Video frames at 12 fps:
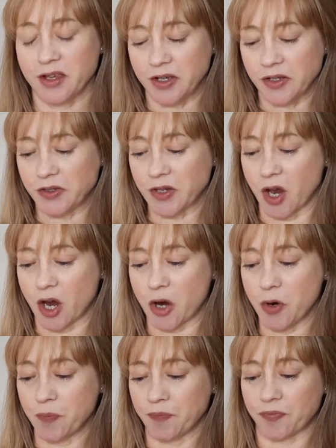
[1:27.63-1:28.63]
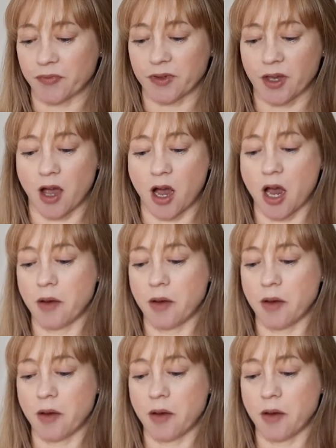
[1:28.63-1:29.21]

So I